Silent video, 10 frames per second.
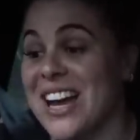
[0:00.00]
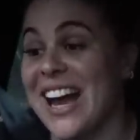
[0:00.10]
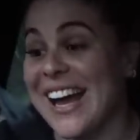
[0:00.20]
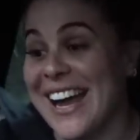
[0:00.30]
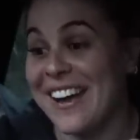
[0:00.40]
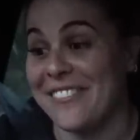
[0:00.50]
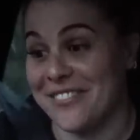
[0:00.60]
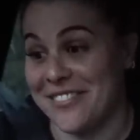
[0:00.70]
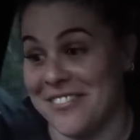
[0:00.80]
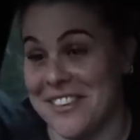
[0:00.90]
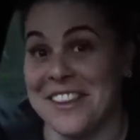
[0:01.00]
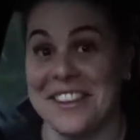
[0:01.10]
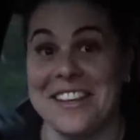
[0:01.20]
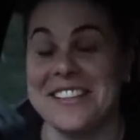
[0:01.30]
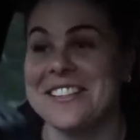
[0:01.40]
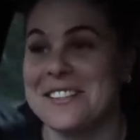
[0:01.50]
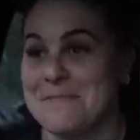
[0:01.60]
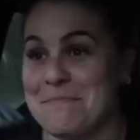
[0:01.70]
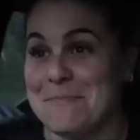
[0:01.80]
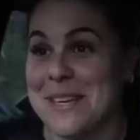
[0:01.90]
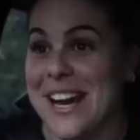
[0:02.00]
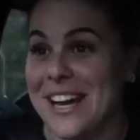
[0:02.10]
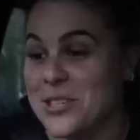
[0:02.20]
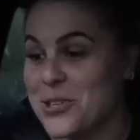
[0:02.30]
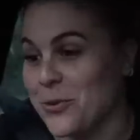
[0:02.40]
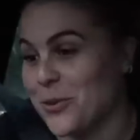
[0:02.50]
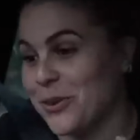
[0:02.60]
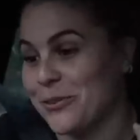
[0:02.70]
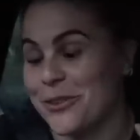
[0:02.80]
I have this biacho on the